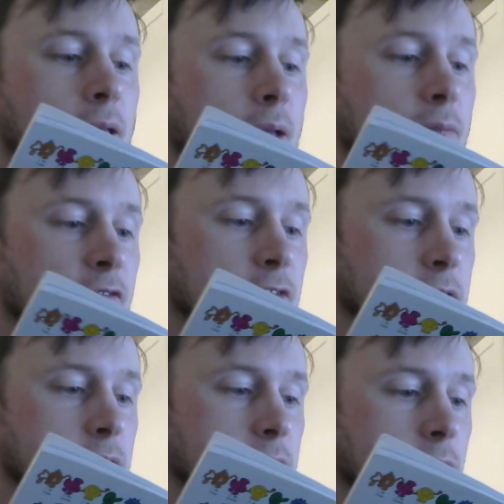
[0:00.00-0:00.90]

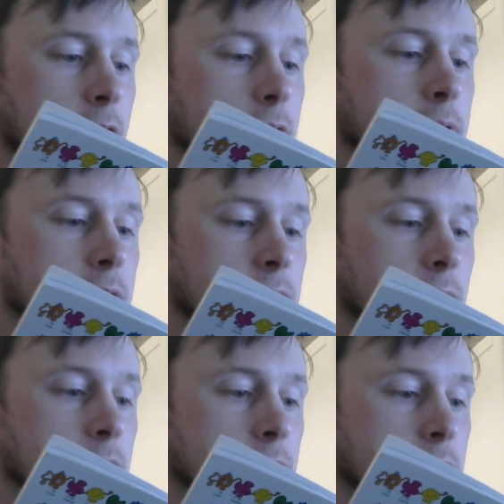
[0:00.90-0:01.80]
emphasise how open it
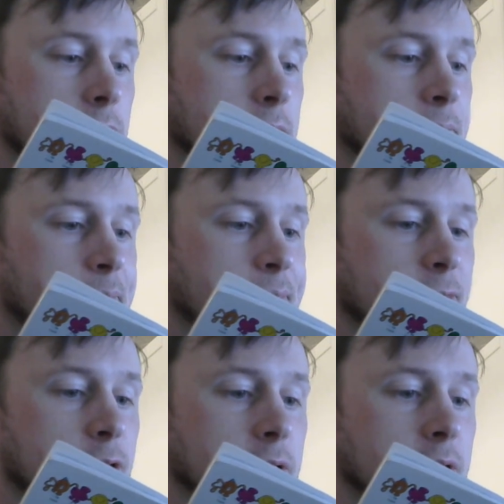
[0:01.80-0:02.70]
was,
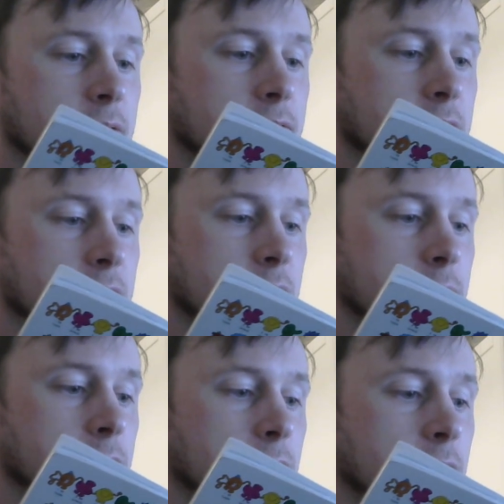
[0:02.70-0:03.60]
so they could have things
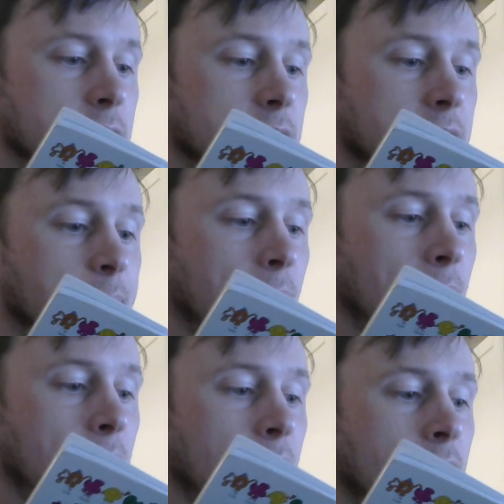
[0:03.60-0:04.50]
happening quietly.
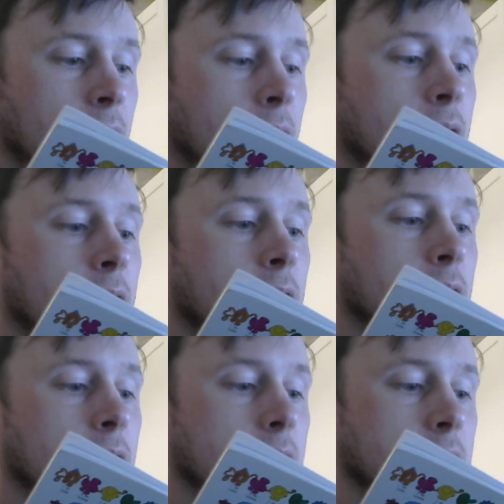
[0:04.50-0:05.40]

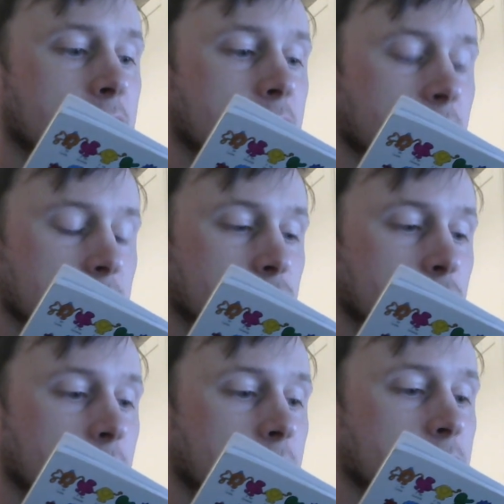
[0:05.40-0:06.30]
Then he, that's
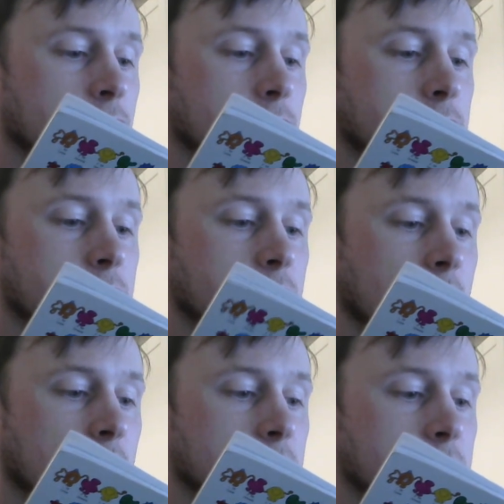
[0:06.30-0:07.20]
Jack, crossed the
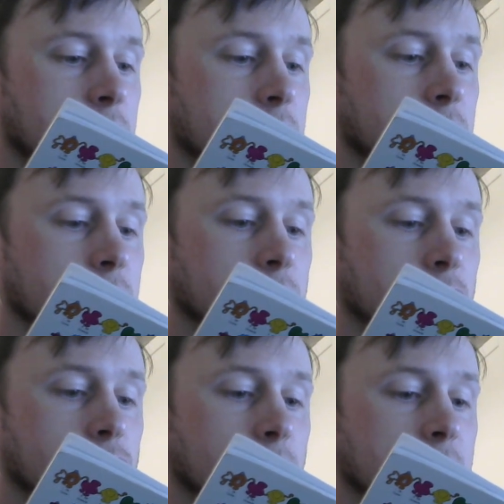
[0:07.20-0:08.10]
grass to the
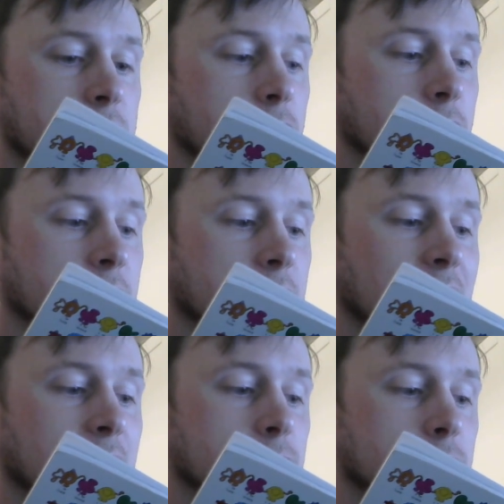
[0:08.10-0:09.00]
strange-looking
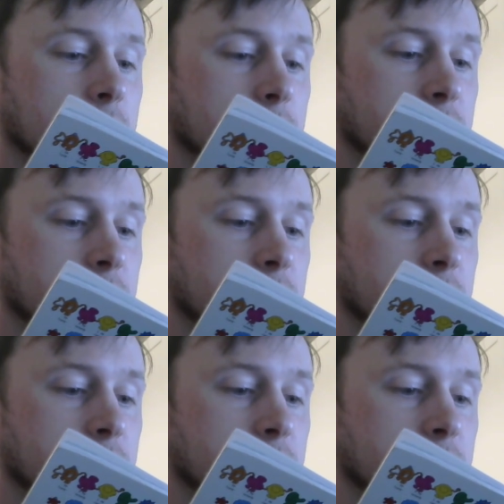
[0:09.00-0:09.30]
cloud-shaped